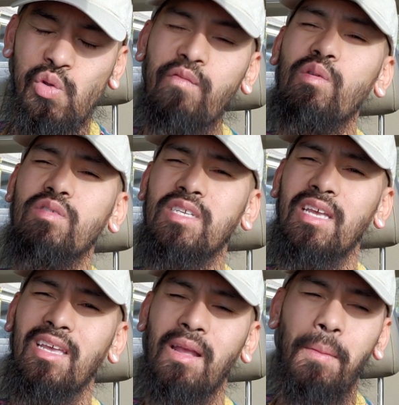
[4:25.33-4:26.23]
fuel
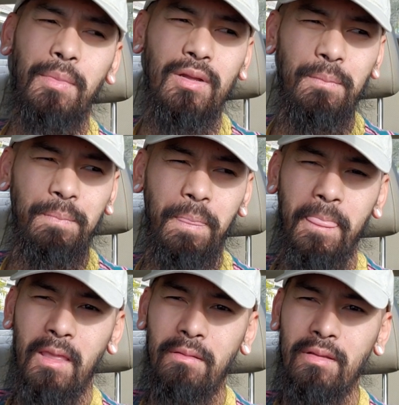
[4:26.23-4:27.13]
tank, but
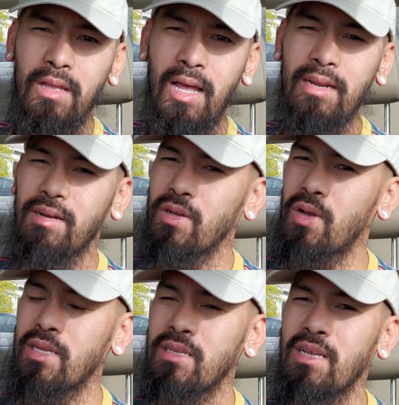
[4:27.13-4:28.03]
I don't
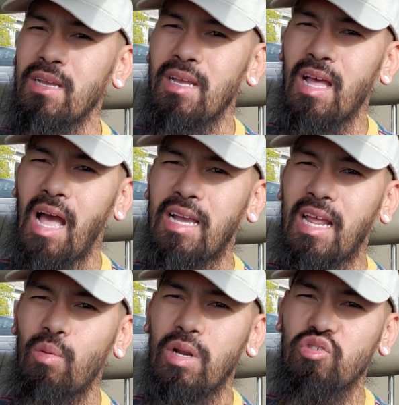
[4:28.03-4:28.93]
know. I
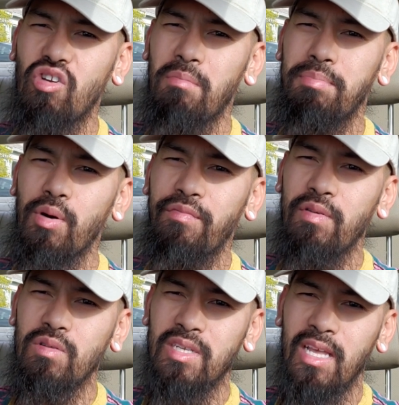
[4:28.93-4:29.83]
kind of want to drop both
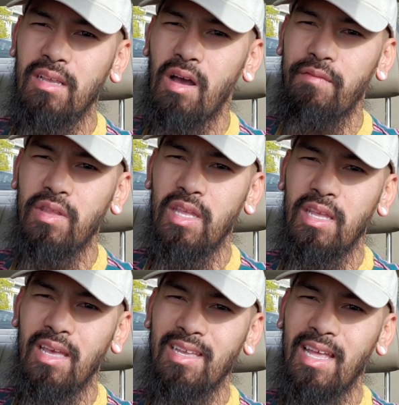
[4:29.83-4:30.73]
fuel tank off the
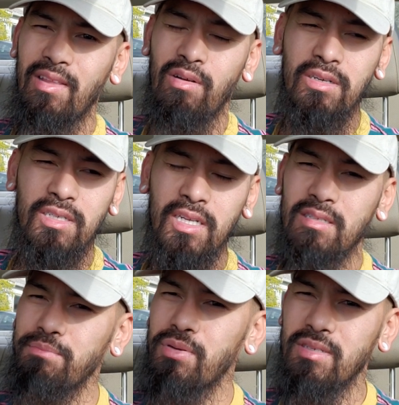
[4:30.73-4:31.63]
EK and the
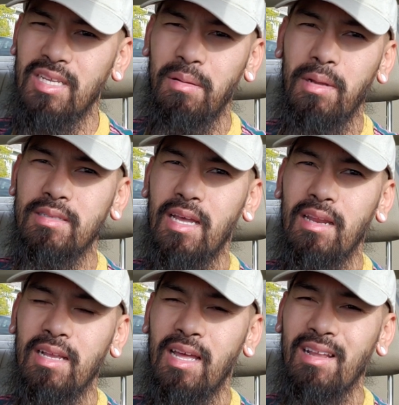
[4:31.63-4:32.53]
RSX and put it side by side
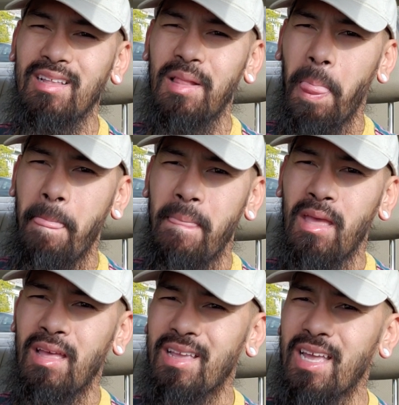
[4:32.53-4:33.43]
and kind of
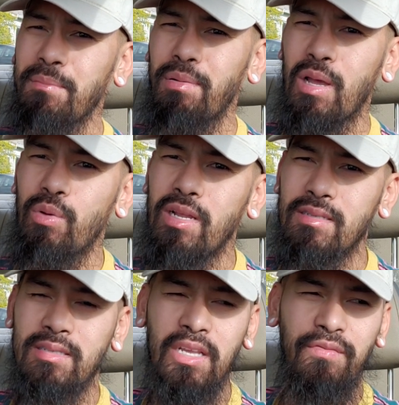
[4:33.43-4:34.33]
play with it,
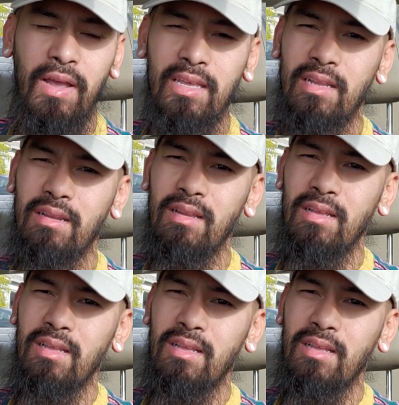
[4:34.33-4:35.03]
see if I can